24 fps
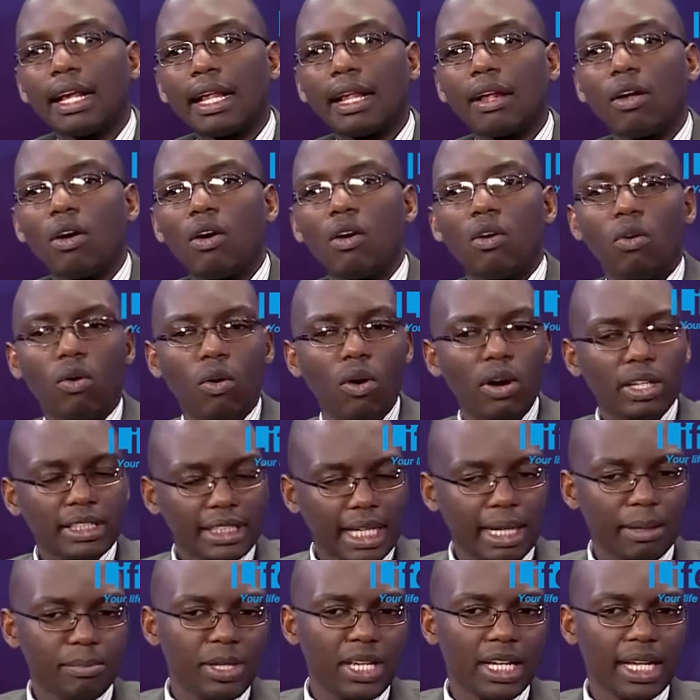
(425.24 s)
so God
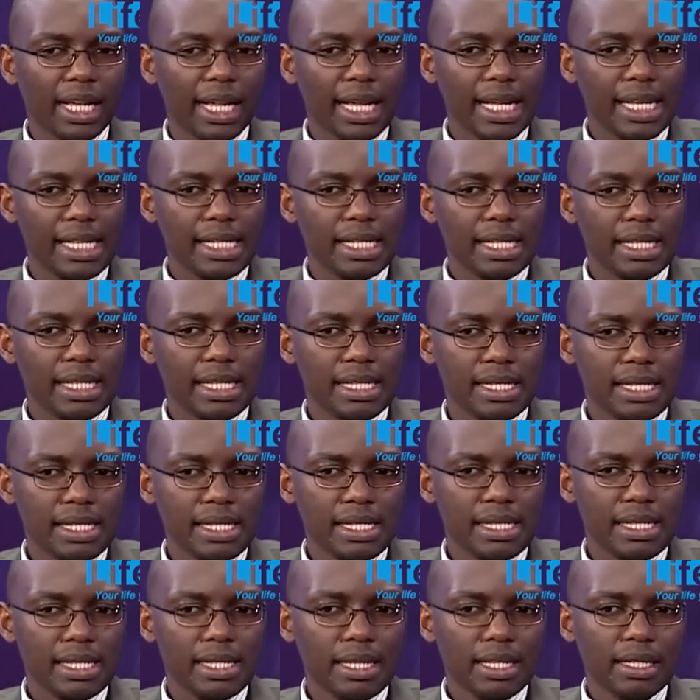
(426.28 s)
speaks,
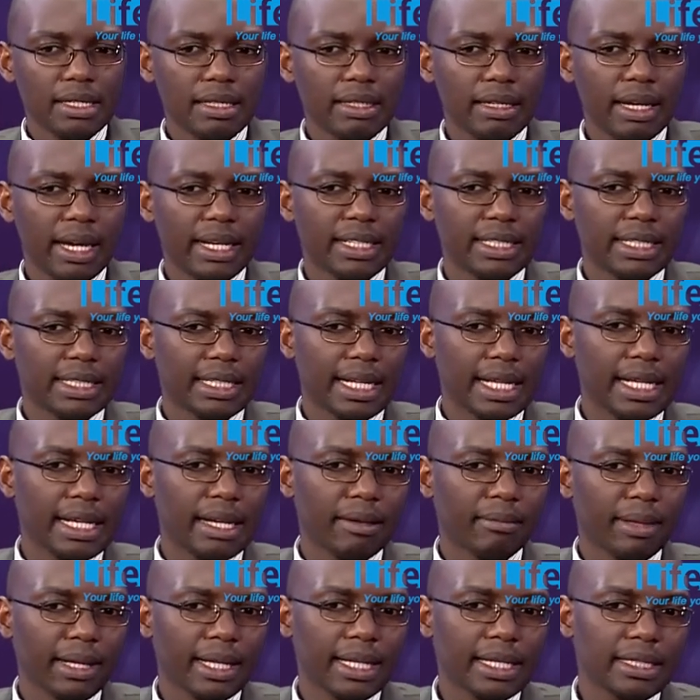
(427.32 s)
and it
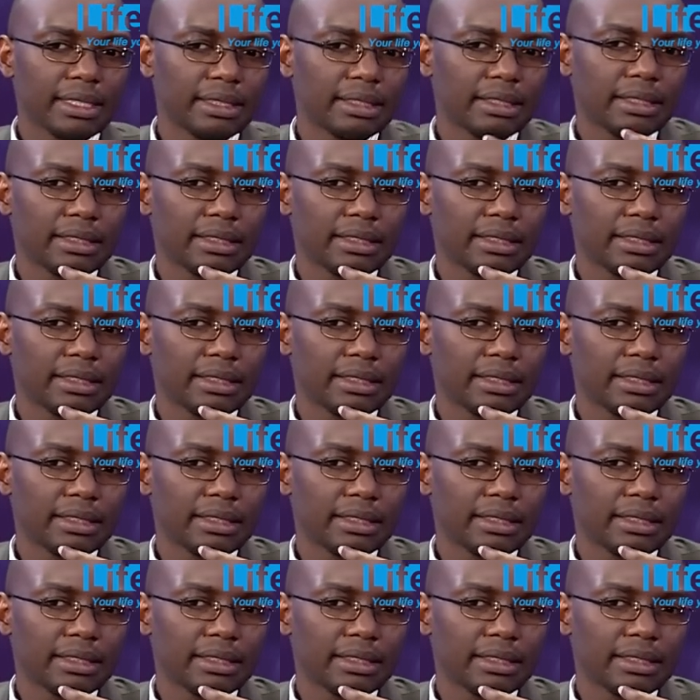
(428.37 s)
seems